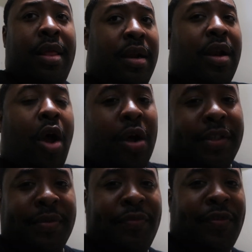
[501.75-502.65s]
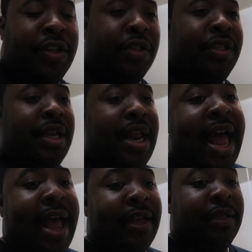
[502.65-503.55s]
of the awesome features it
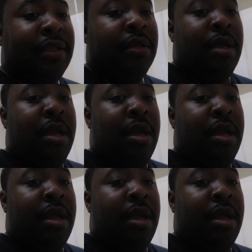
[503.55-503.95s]
has,